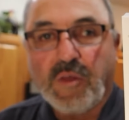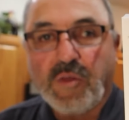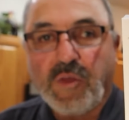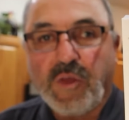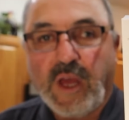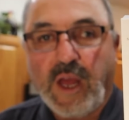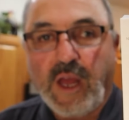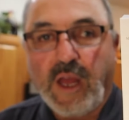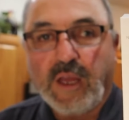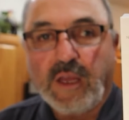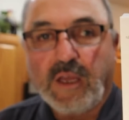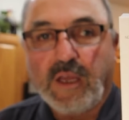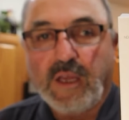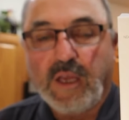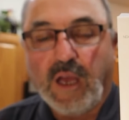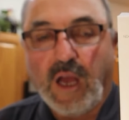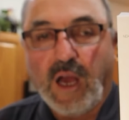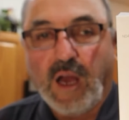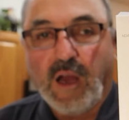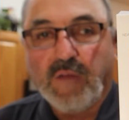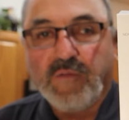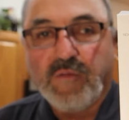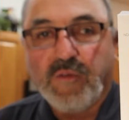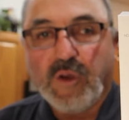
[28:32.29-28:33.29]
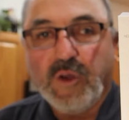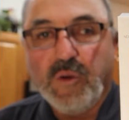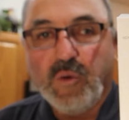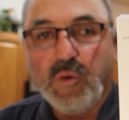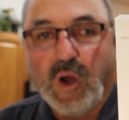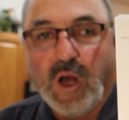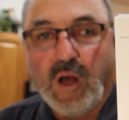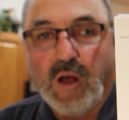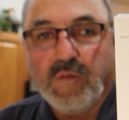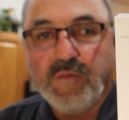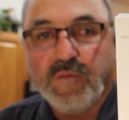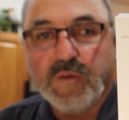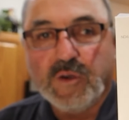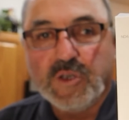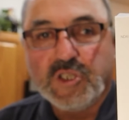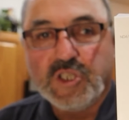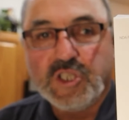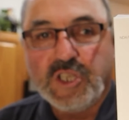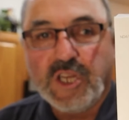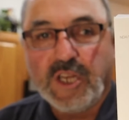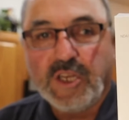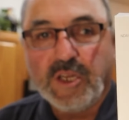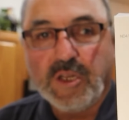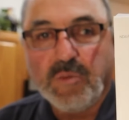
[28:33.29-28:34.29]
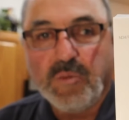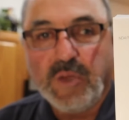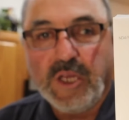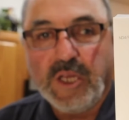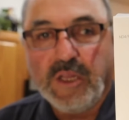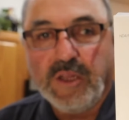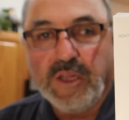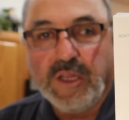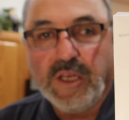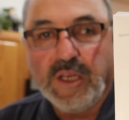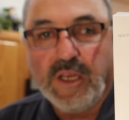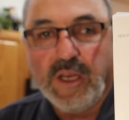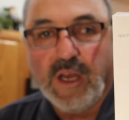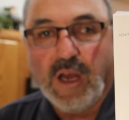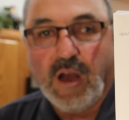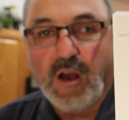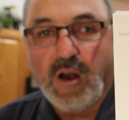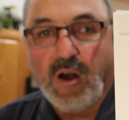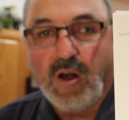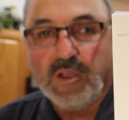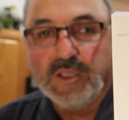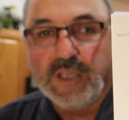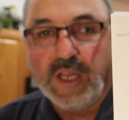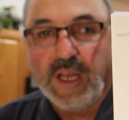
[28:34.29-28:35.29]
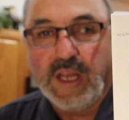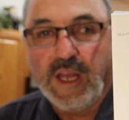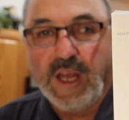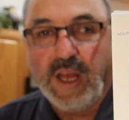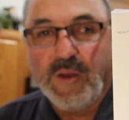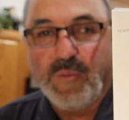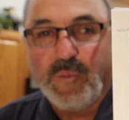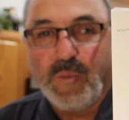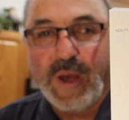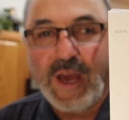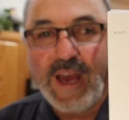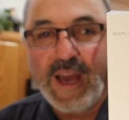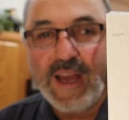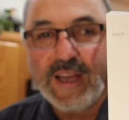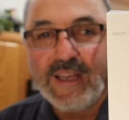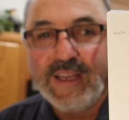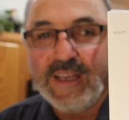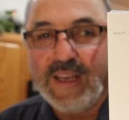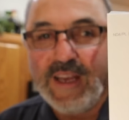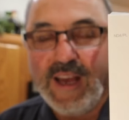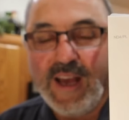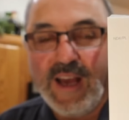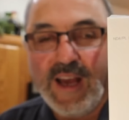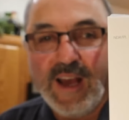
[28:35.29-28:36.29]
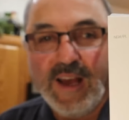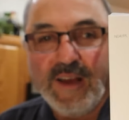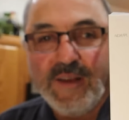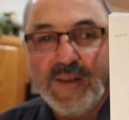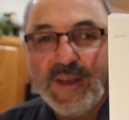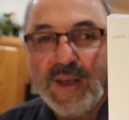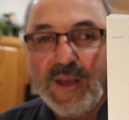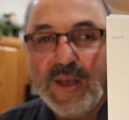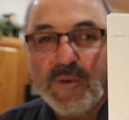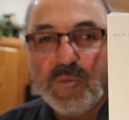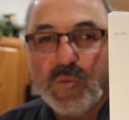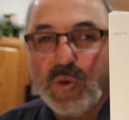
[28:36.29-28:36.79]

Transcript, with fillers: to thank Freewell for sending me the all-day 8-pack.